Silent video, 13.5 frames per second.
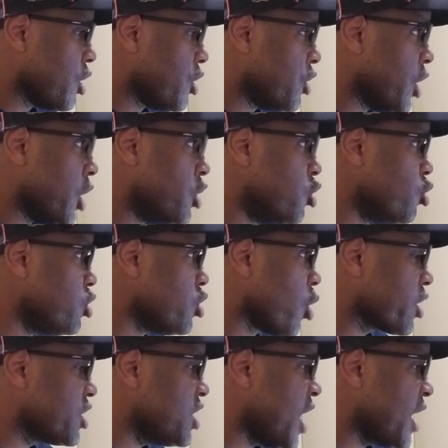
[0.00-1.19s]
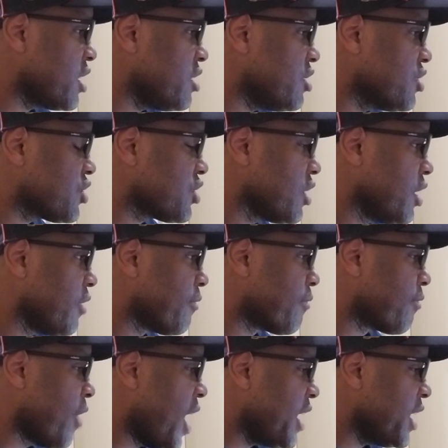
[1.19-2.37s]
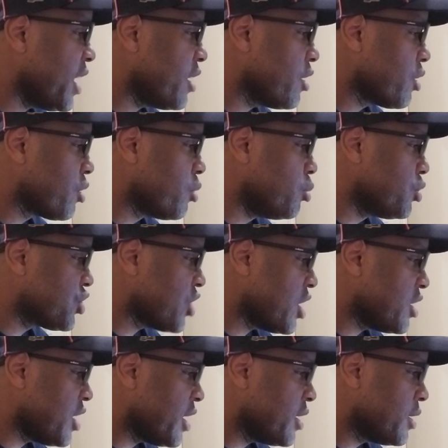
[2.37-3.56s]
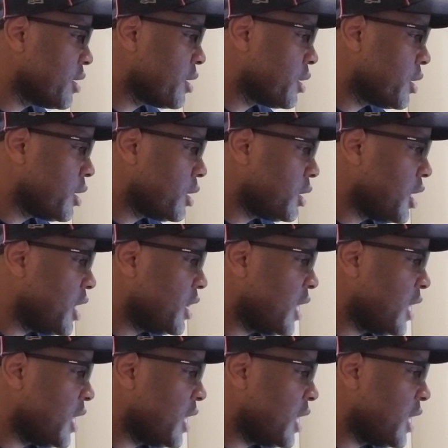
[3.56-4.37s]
The New York Yankees, Friday through Sunday. Then